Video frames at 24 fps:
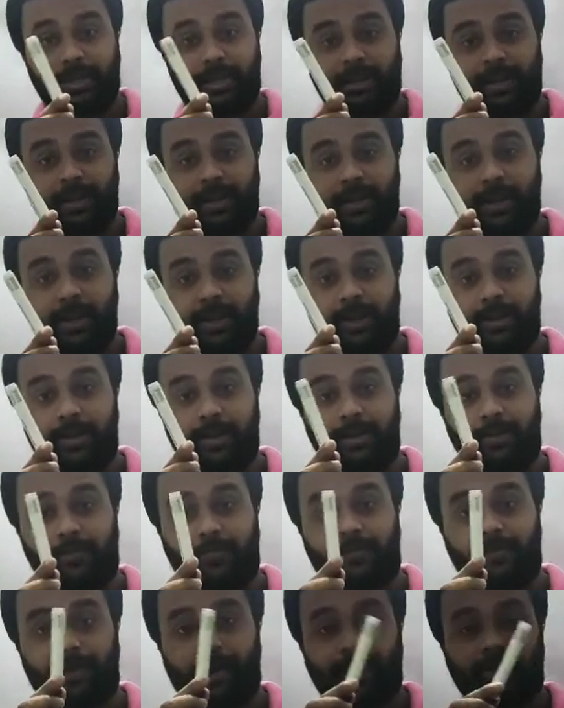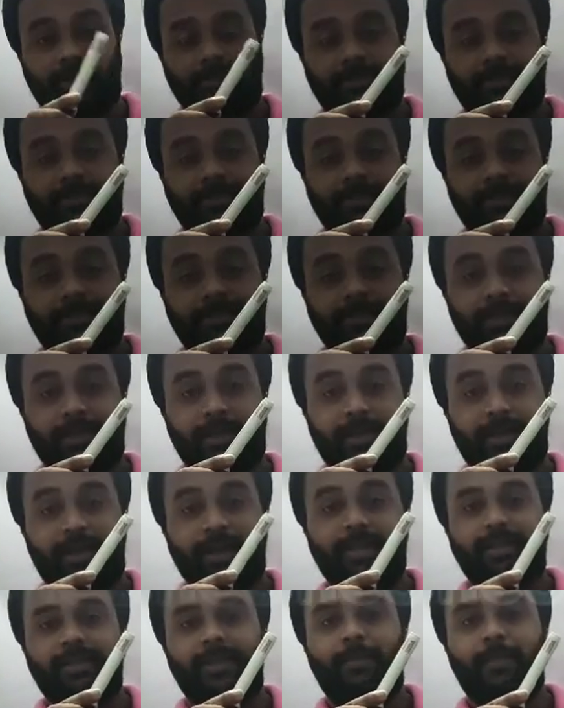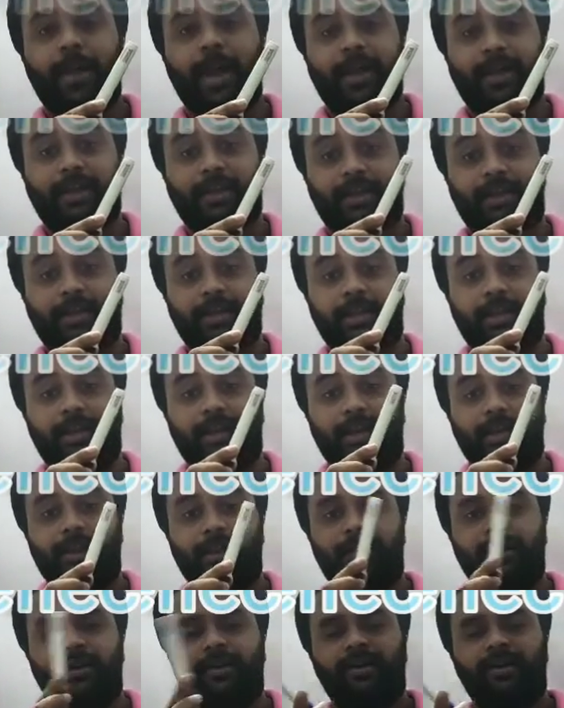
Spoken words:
needle deflects. The magnetic needle